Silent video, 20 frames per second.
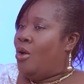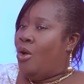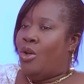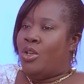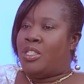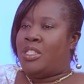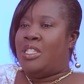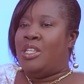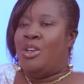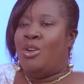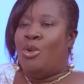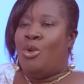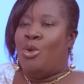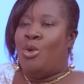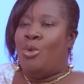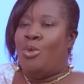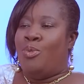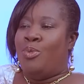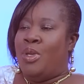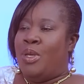or
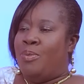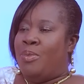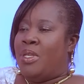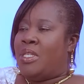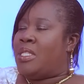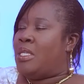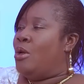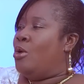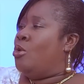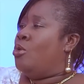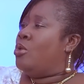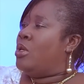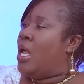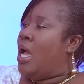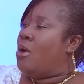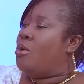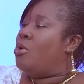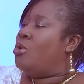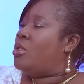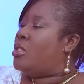CEO me see o
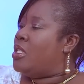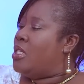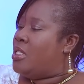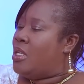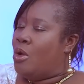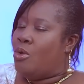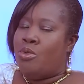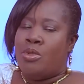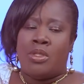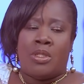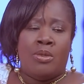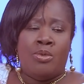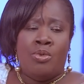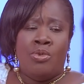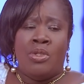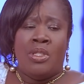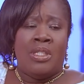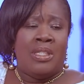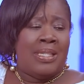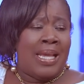na who CJ
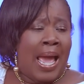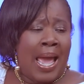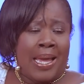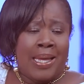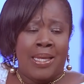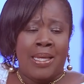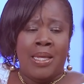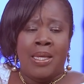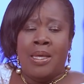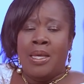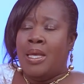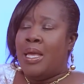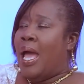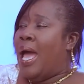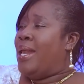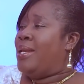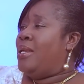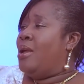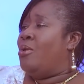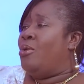won jai
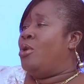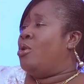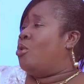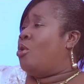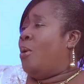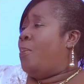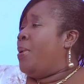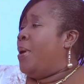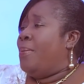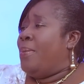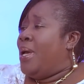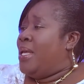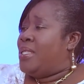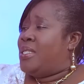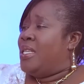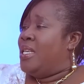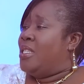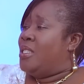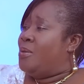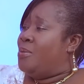ade we compare
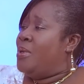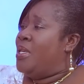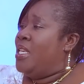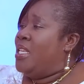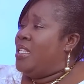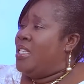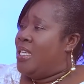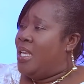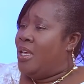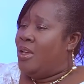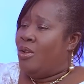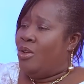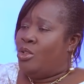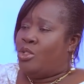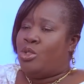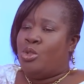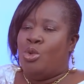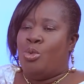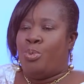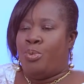masters being here or
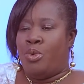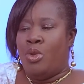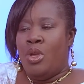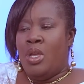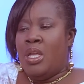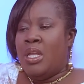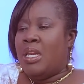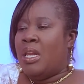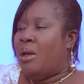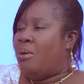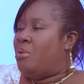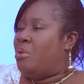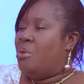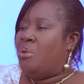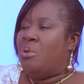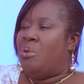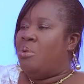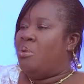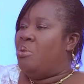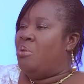see o na
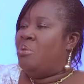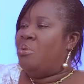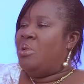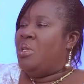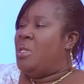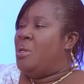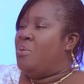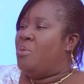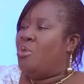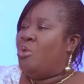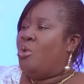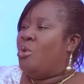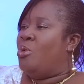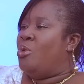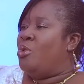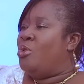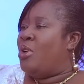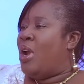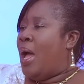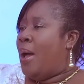you ni
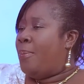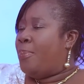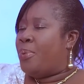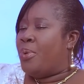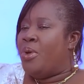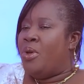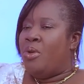mu rap